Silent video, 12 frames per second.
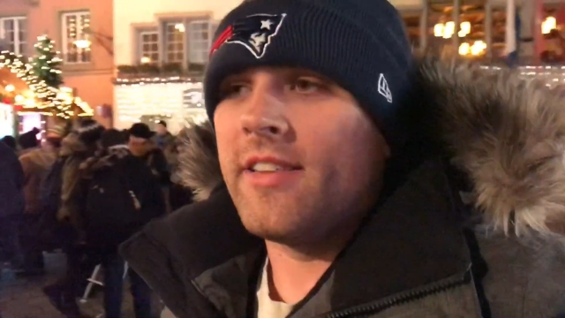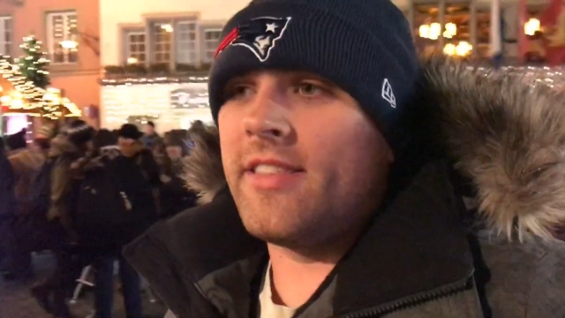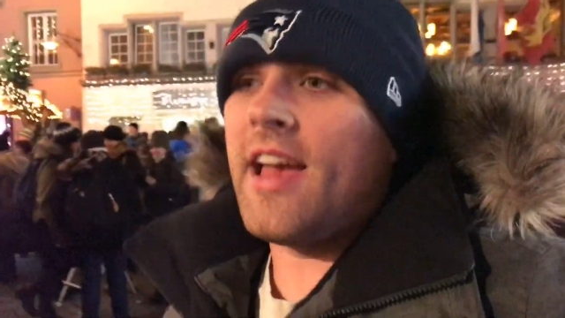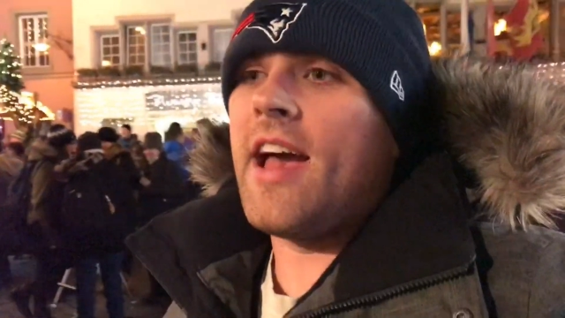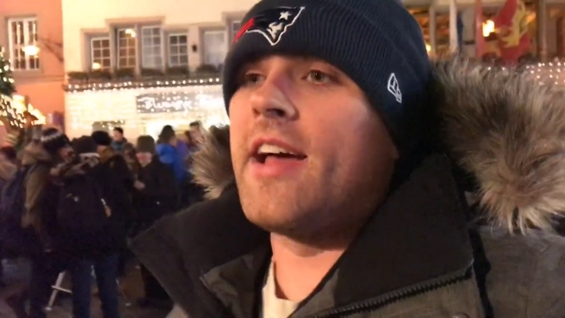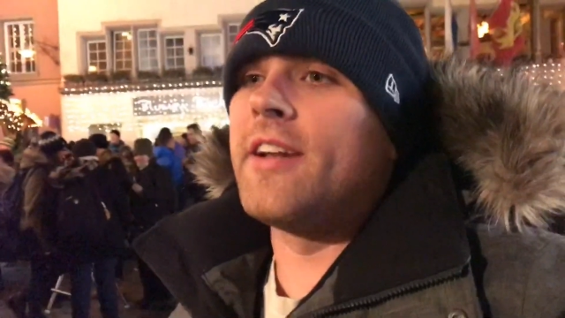
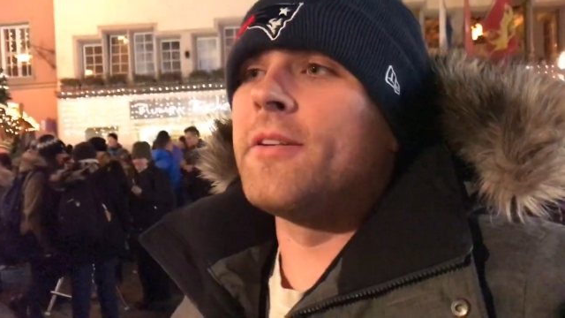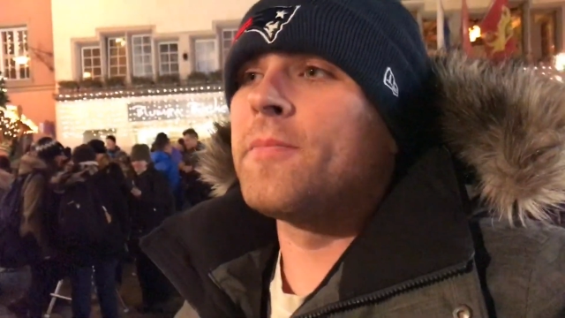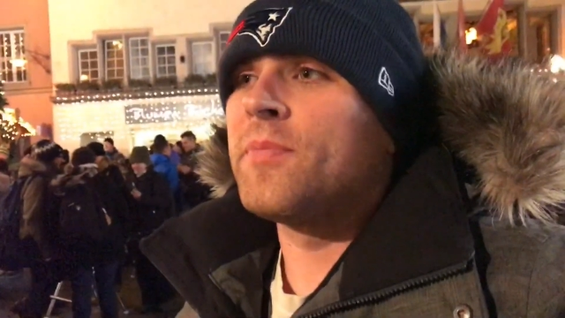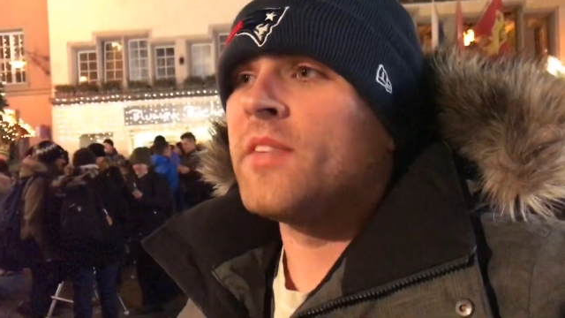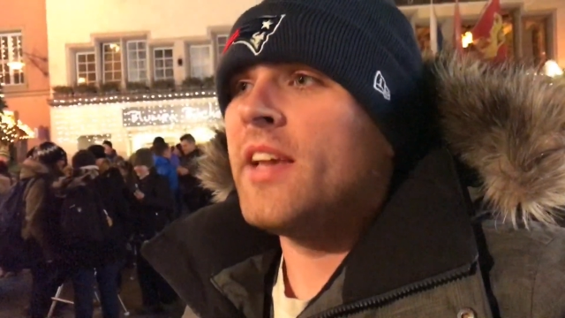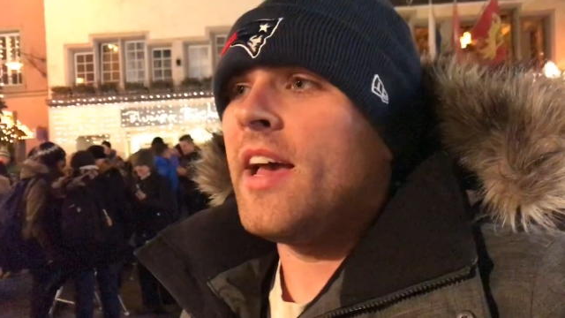then
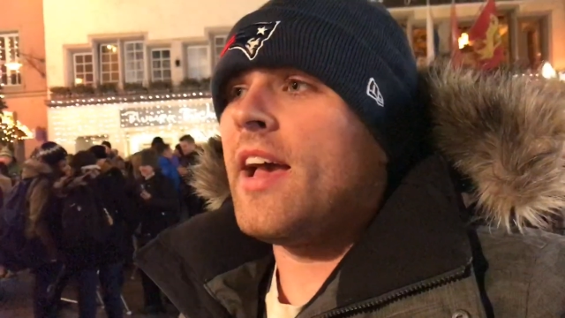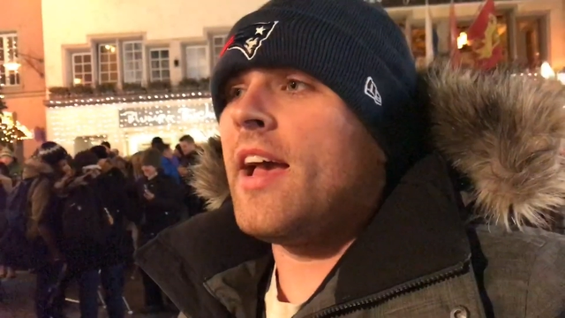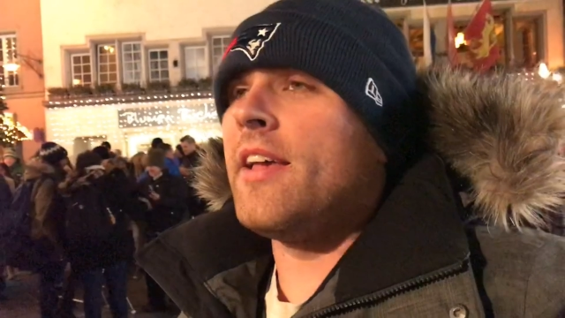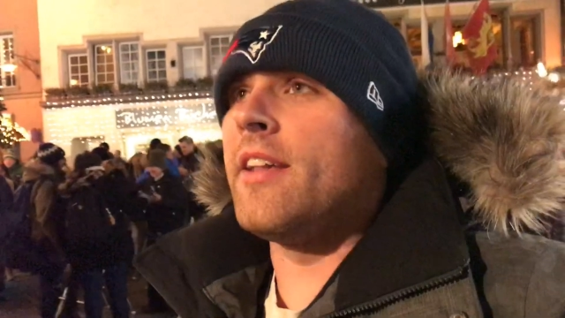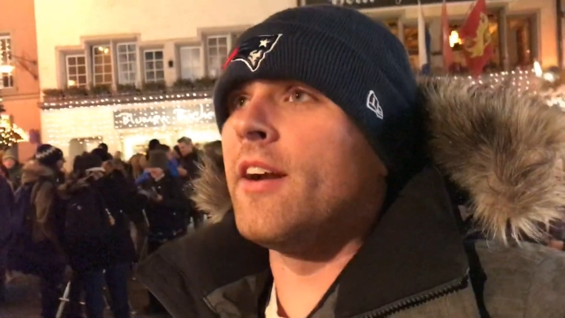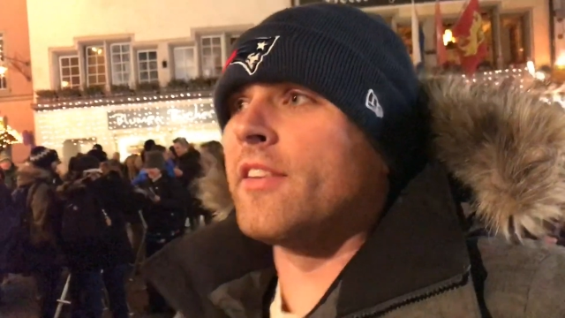
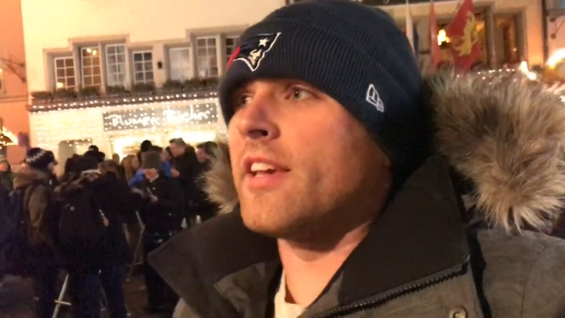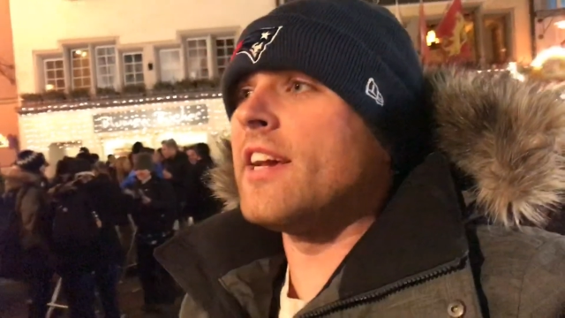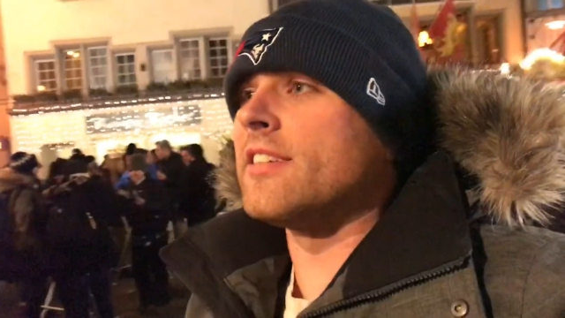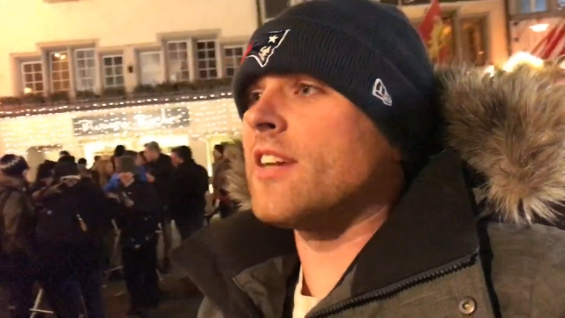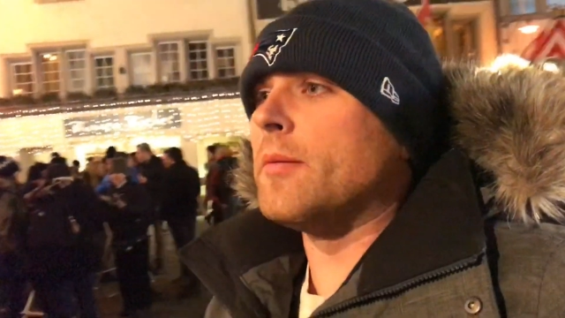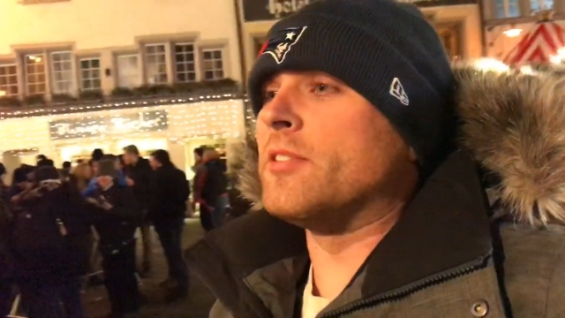the
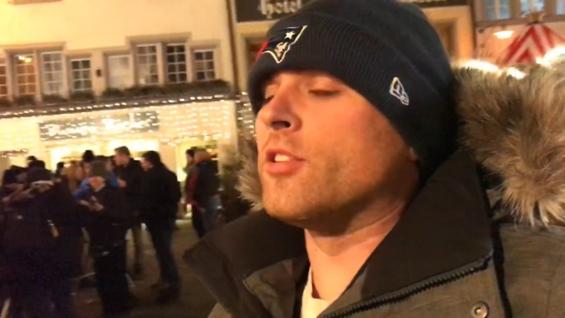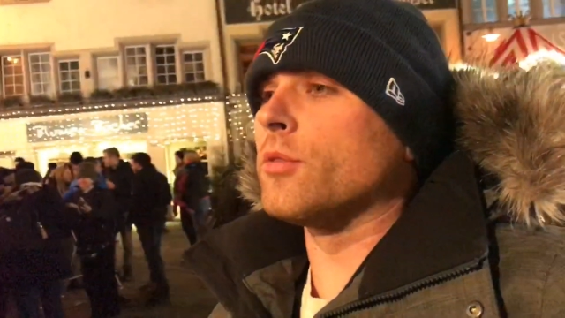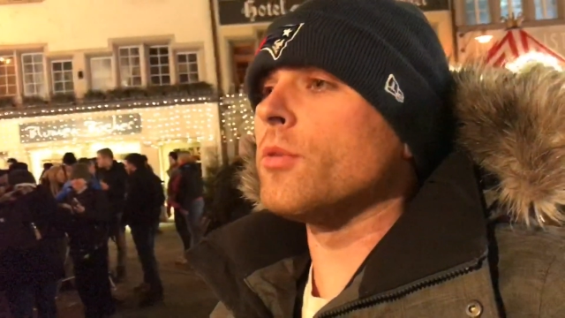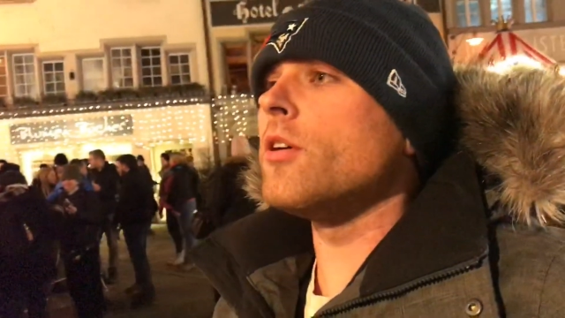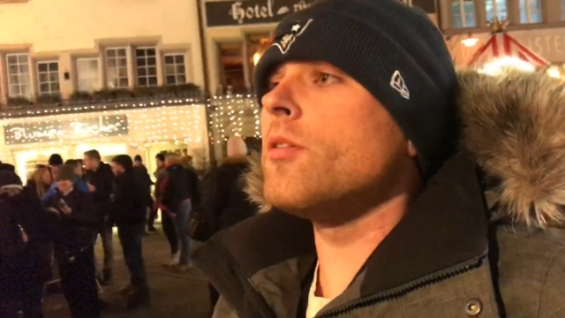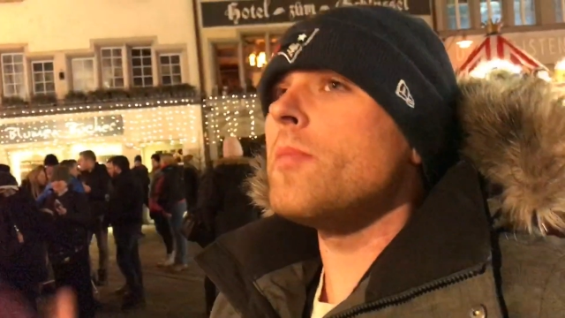kids come into the
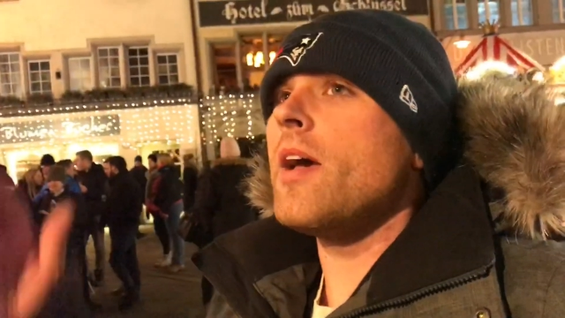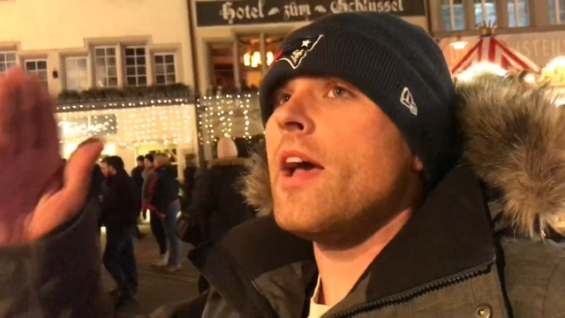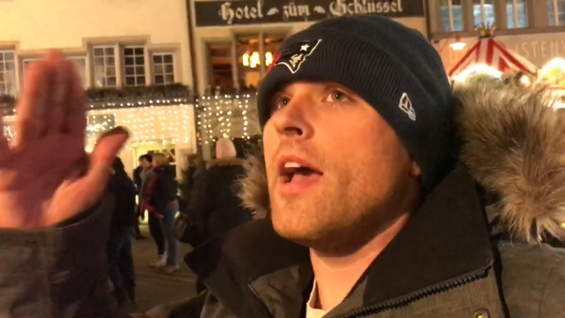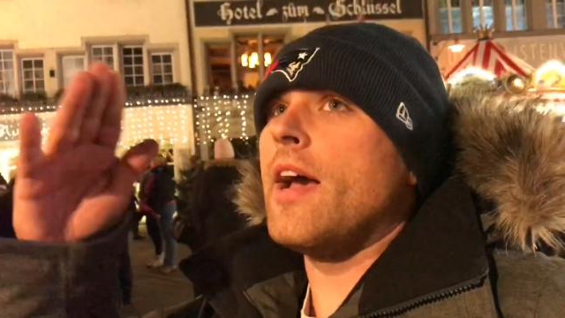room,